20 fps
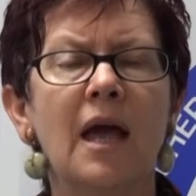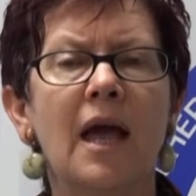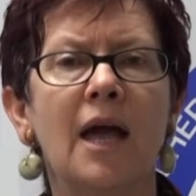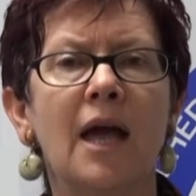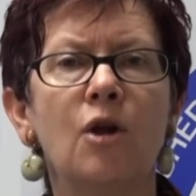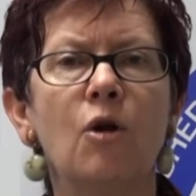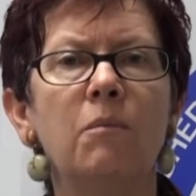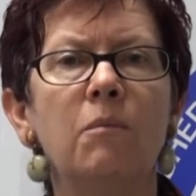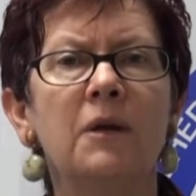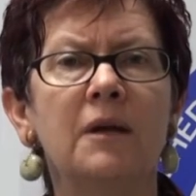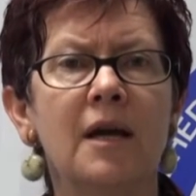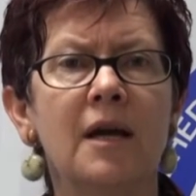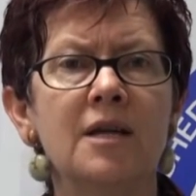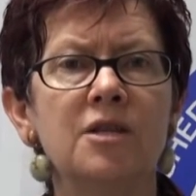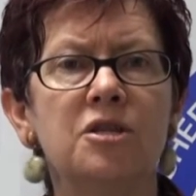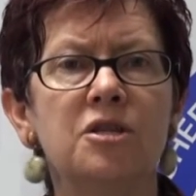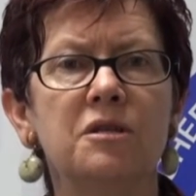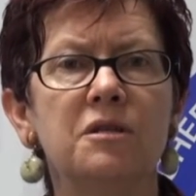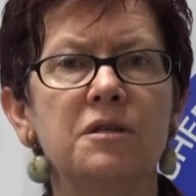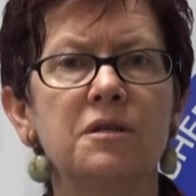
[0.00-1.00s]
and
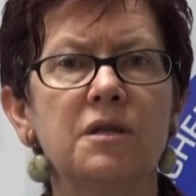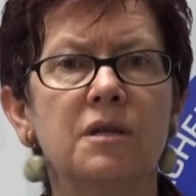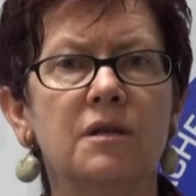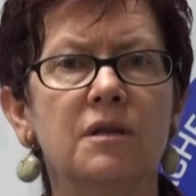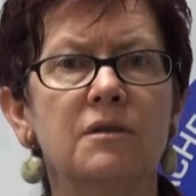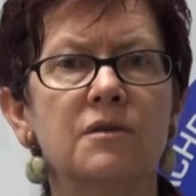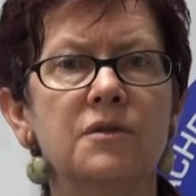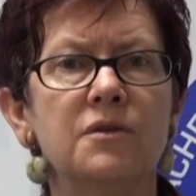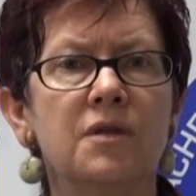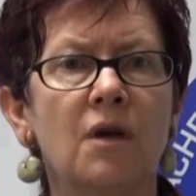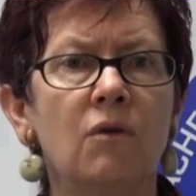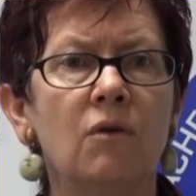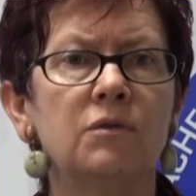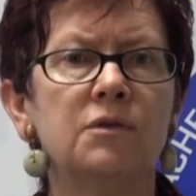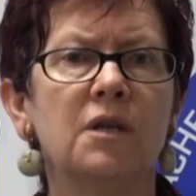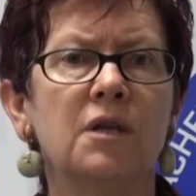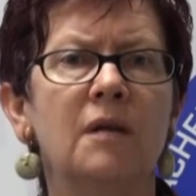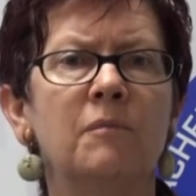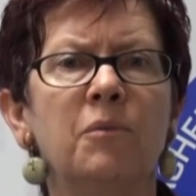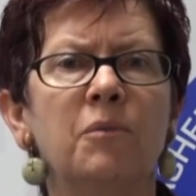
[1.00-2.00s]
obligations to
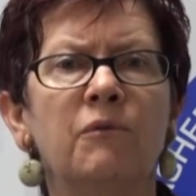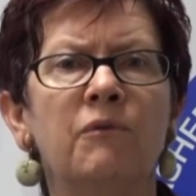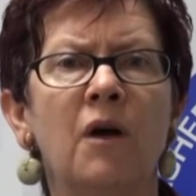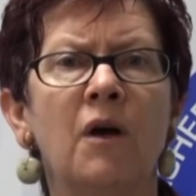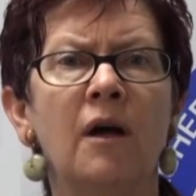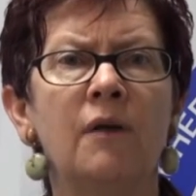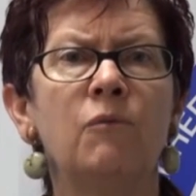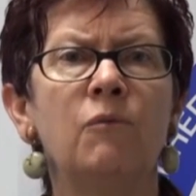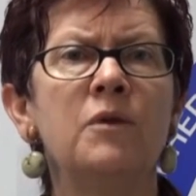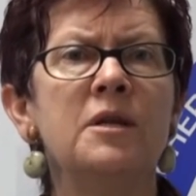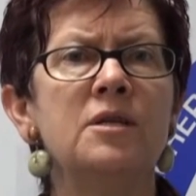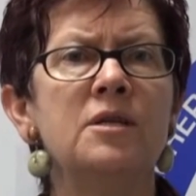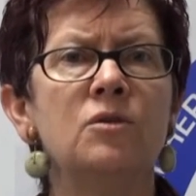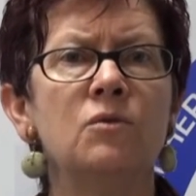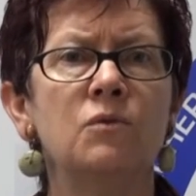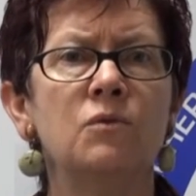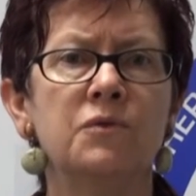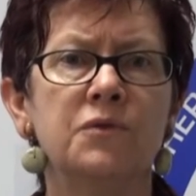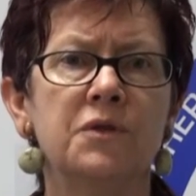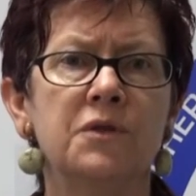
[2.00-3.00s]
consult and provide
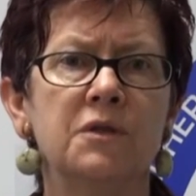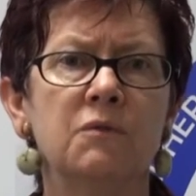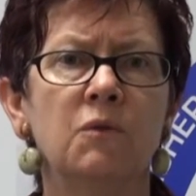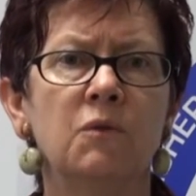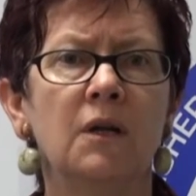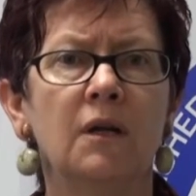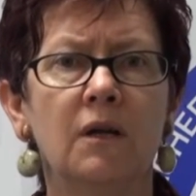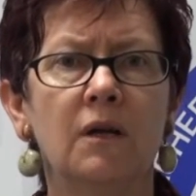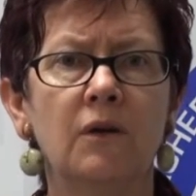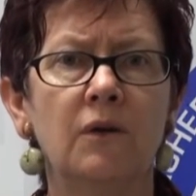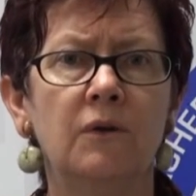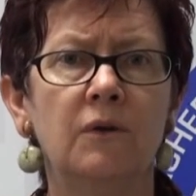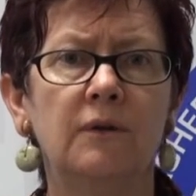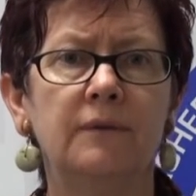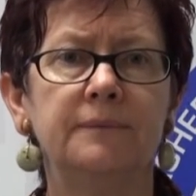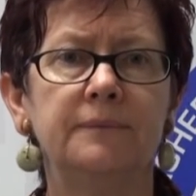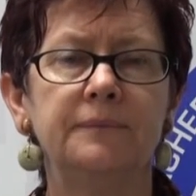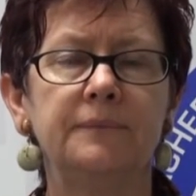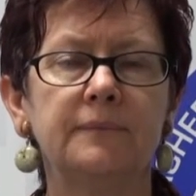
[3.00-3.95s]
resources, will occur.